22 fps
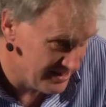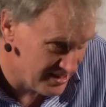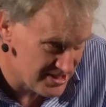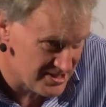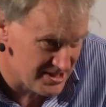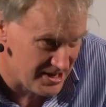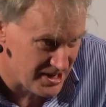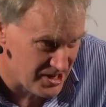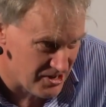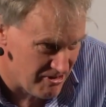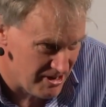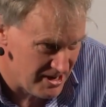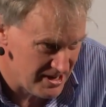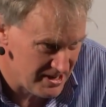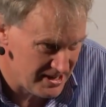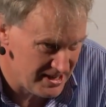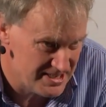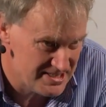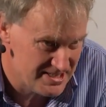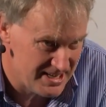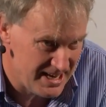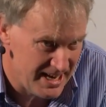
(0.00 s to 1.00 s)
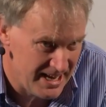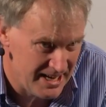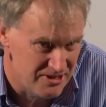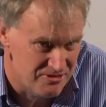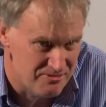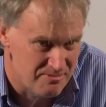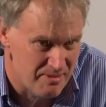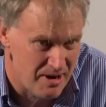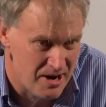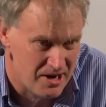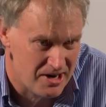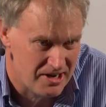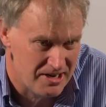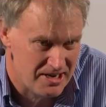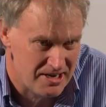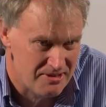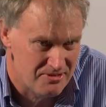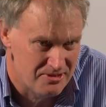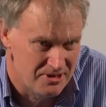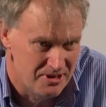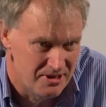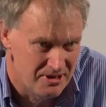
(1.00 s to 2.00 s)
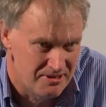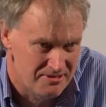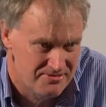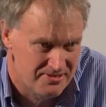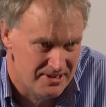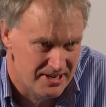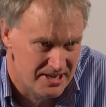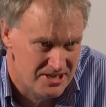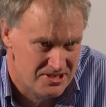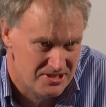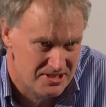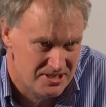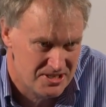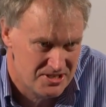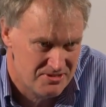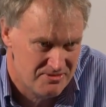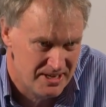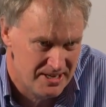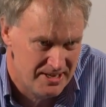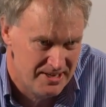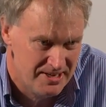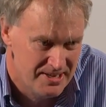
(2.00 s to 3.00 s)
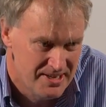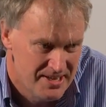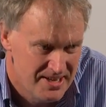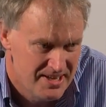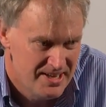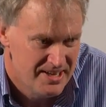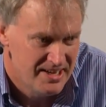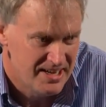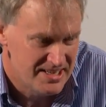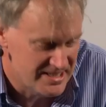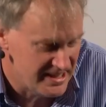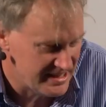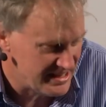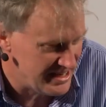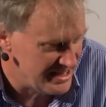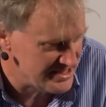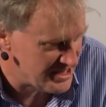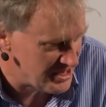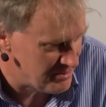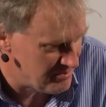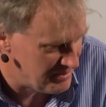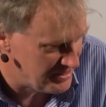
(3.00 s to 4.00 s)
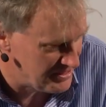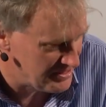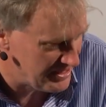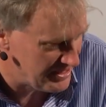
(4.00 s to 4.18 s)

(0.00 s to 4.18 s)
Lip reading: they all start grinning. He's the head of marketing for all of Pfizer, this fella. It's like asking Bill